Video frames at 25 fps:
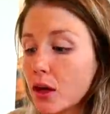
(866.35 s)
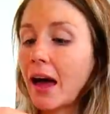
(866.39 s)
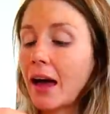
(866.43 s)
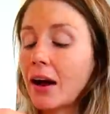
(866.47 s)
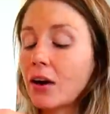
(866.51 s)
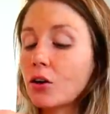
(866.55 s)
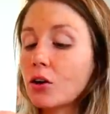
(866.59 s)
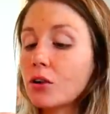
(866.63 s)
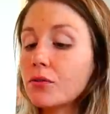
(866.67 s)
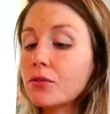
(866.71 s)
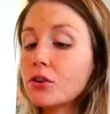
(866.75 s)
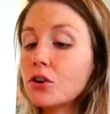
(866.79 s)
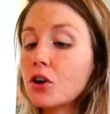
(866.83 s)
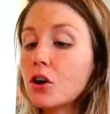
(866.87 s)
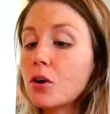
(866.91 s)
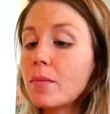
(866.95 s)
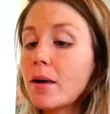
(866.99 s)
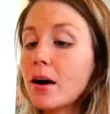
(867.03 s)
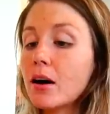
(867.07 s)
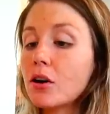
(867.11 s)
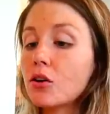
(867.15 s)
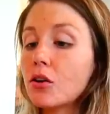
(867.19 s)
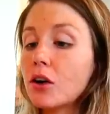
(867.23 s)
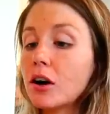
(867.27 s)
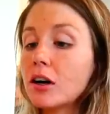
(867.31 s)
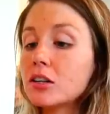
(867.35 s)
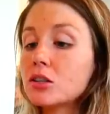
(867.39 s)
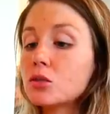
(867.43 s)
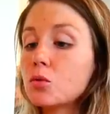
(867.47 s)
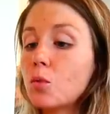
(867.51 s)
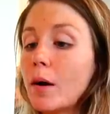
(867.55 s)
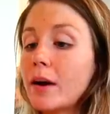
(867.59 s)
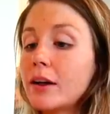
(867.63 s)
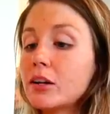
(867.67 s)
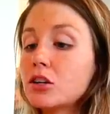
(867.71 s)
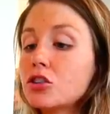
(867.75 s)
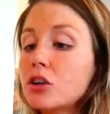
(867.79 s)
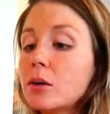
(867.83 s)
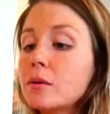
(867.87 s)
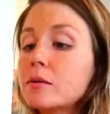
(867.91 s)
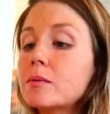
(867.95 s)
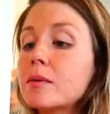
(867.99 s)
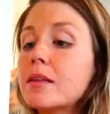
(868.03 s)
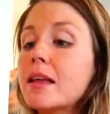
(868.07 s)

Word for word: I don't know if you know about Crest white strips,